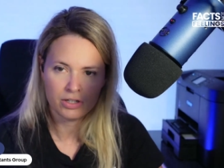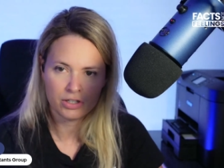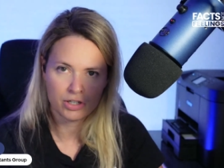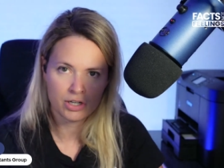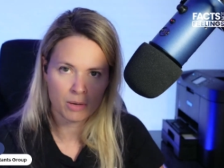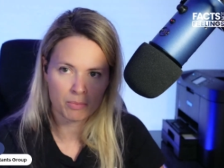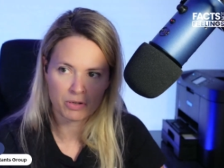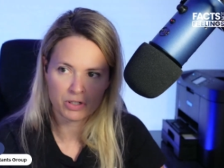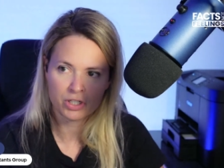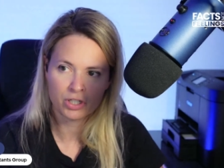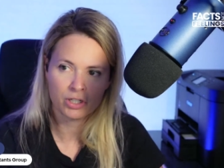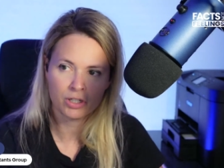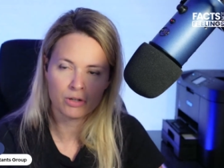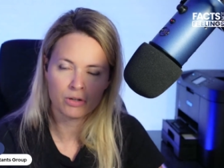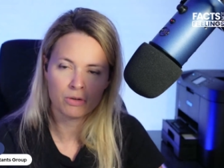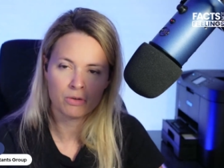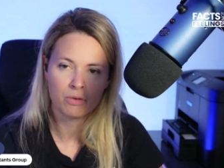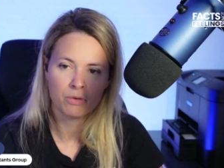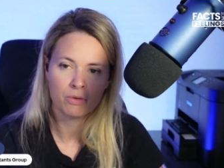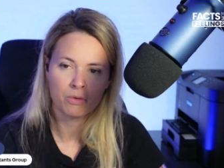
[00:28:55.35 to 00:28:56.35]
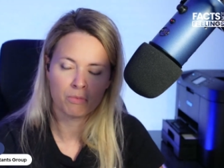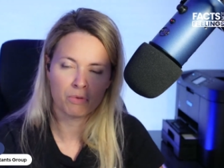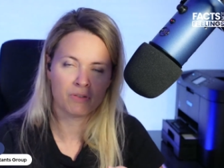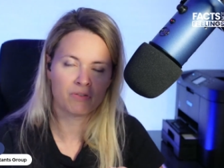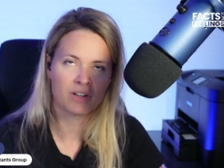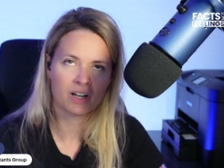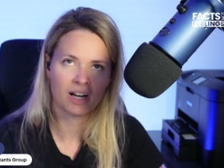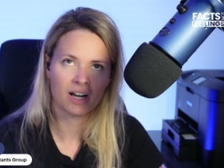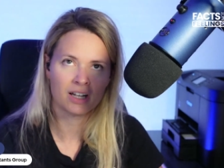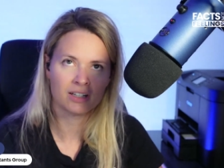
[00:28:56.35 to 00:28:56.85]
Number 2, we've
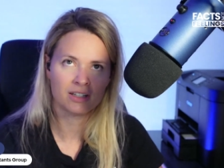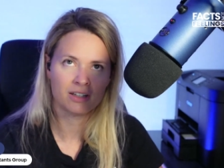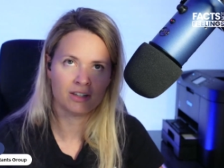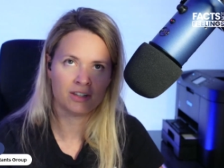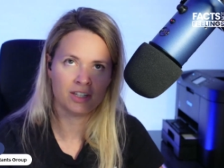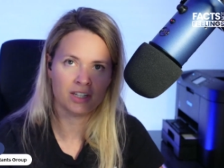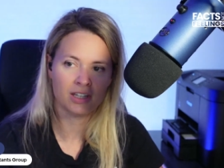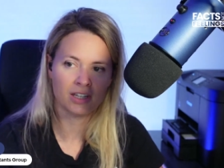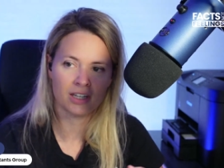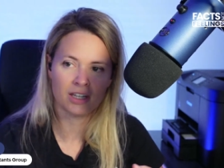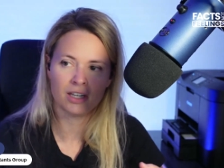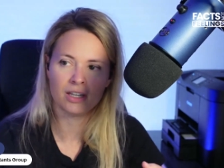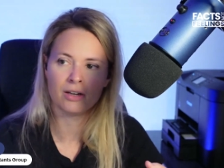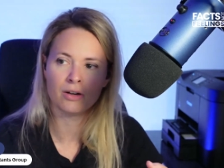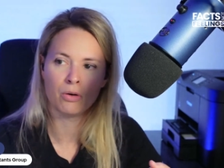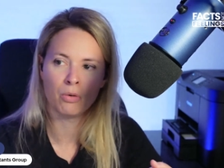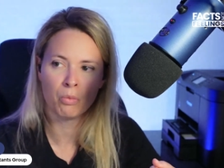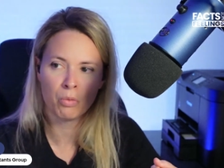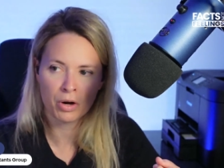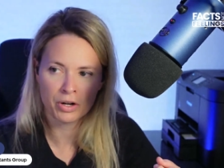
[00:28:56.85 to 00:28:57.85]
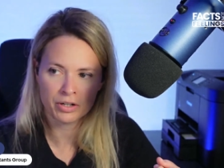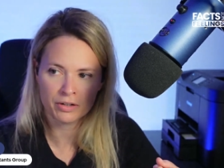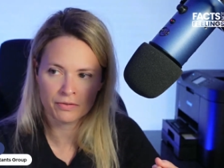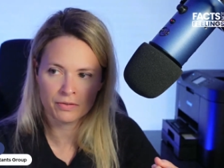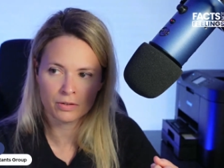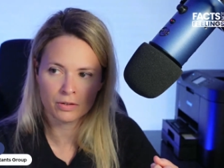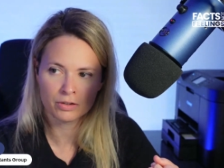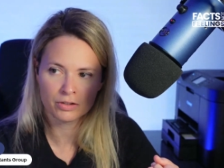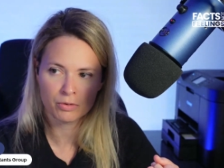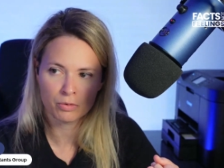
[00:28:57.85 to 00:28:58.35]
got the
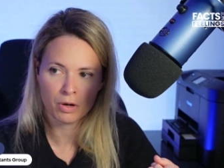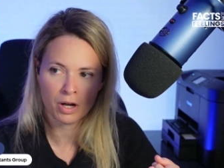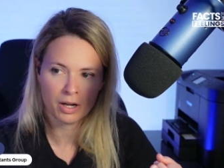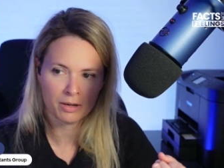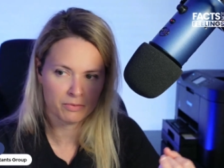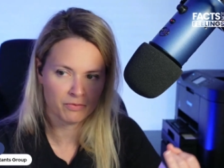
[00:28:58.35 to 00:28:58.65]
wonderful